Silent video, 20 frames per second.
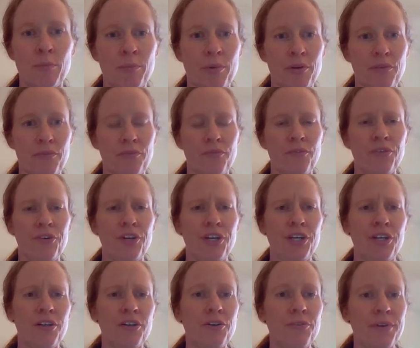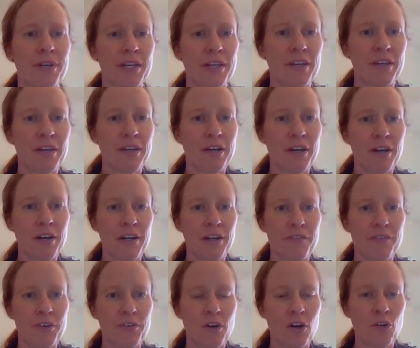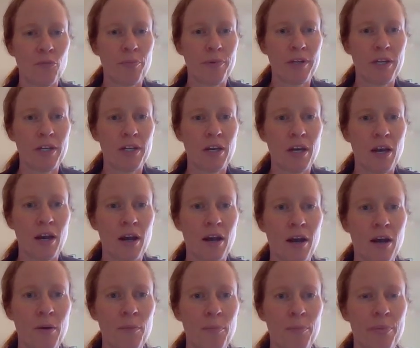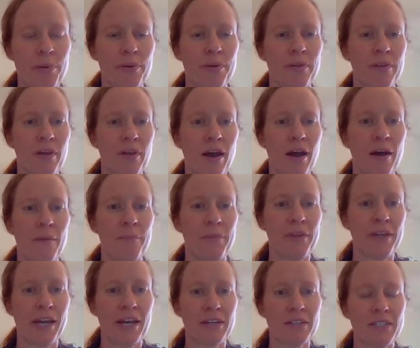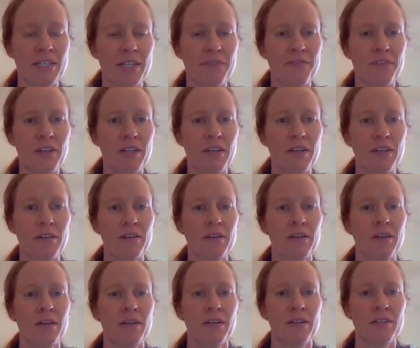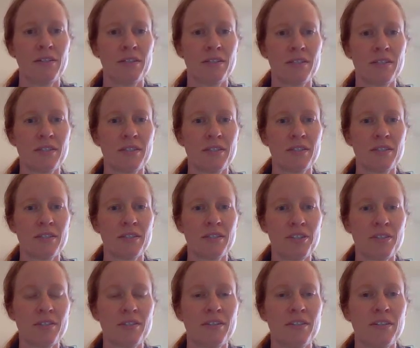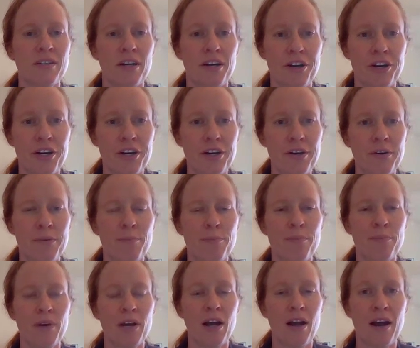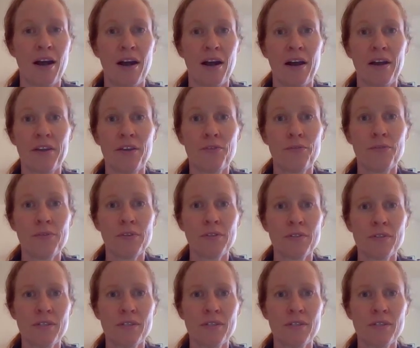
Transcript: But real quick here, if you open up the activity discussion starter, you will